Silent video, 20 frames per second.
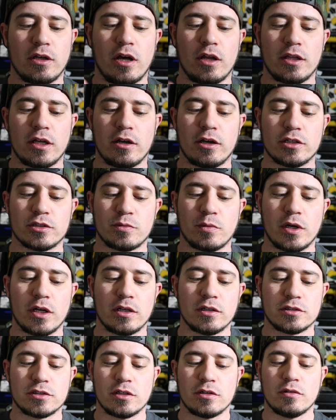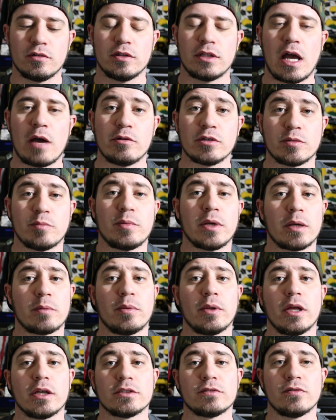on there as well. So that was a big
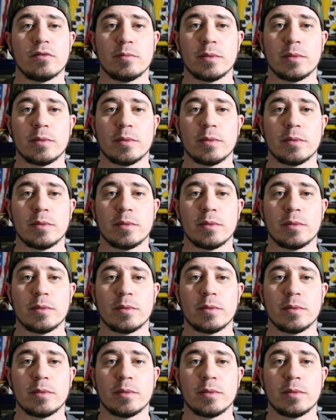plus for